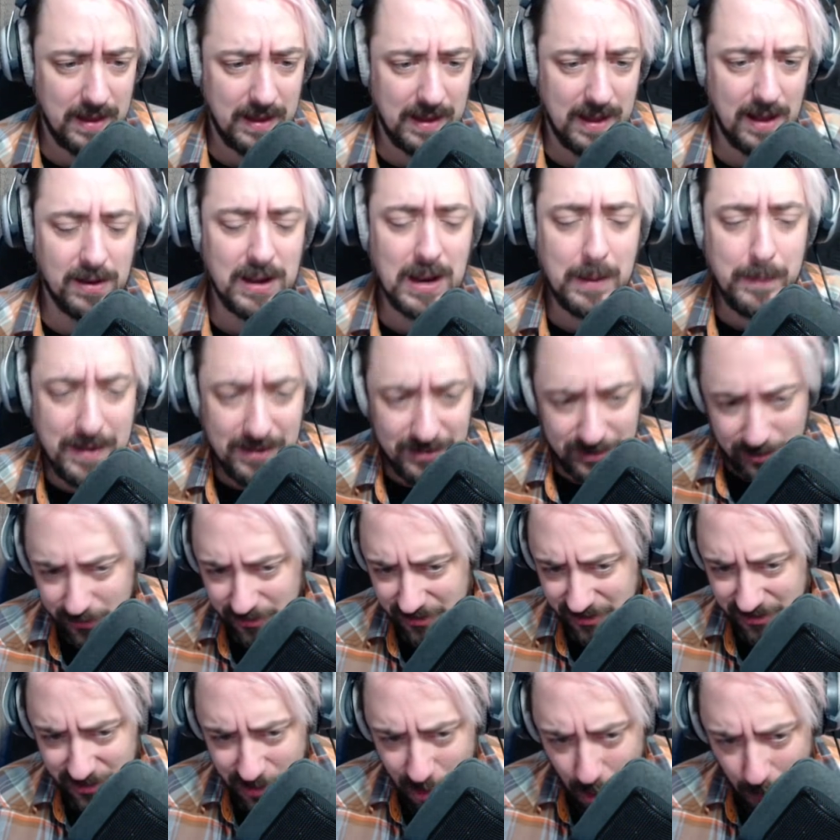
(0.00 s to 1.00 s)
How could I be so
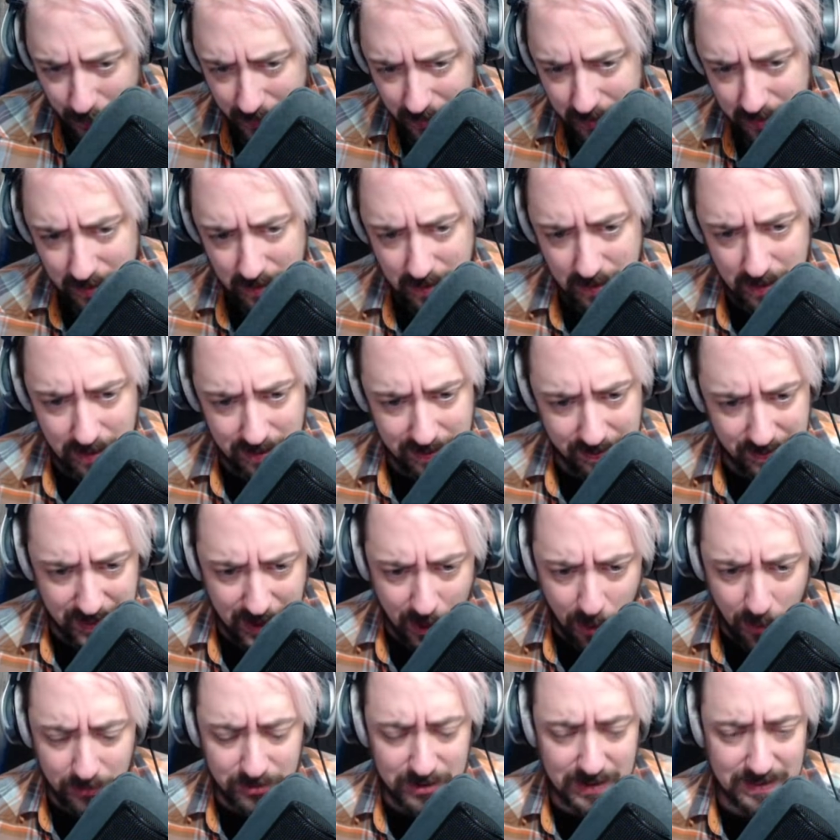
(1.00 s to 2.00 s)
stupid? I
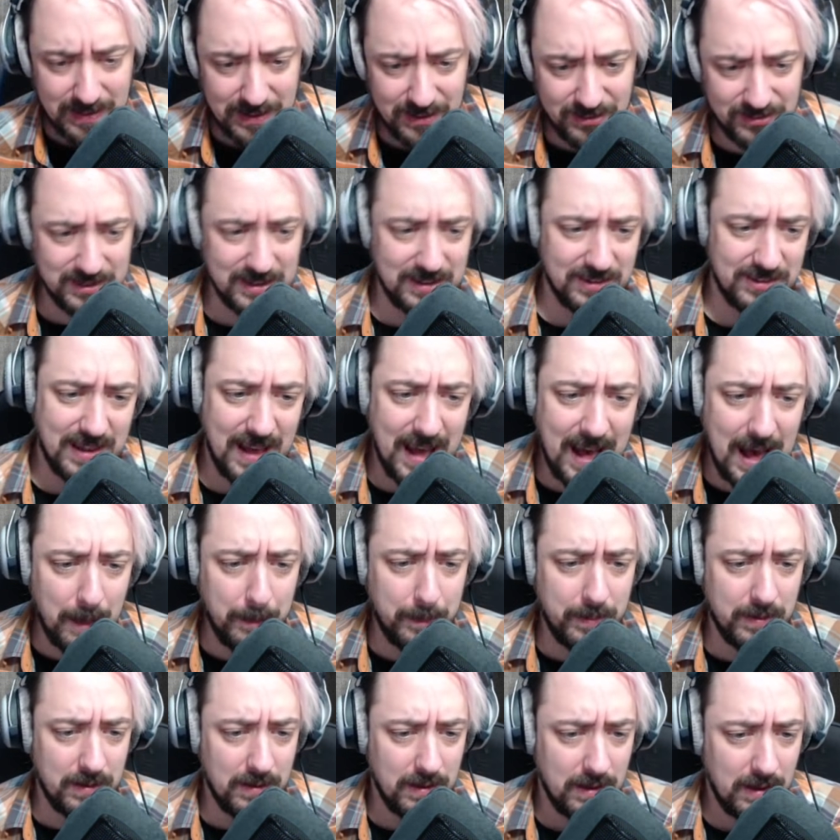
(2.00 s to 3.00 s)
always let these things
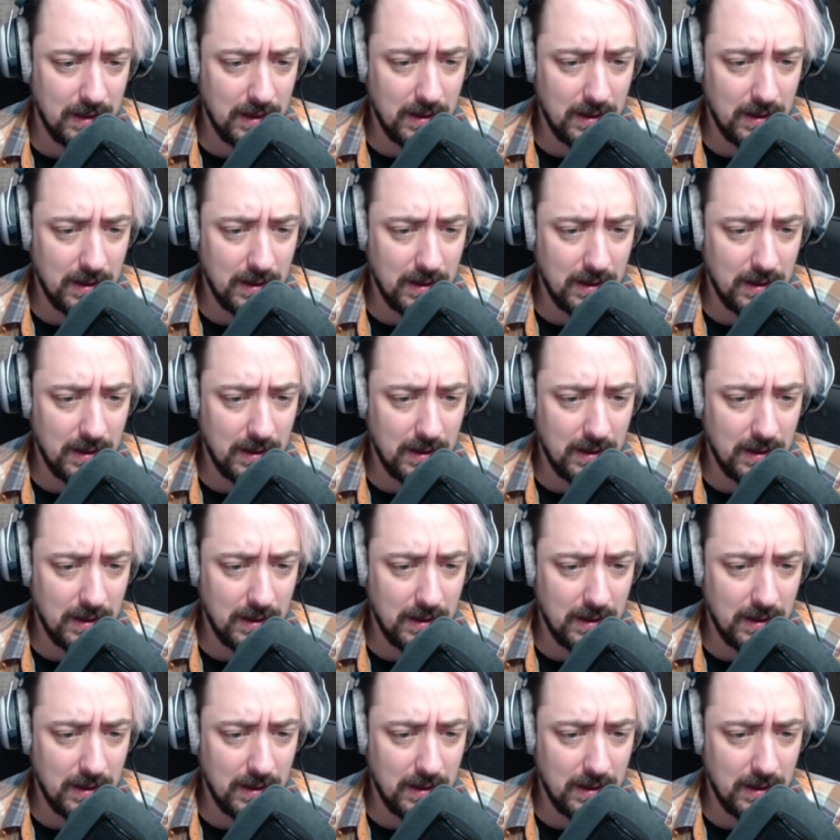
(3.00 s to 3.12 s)
happen.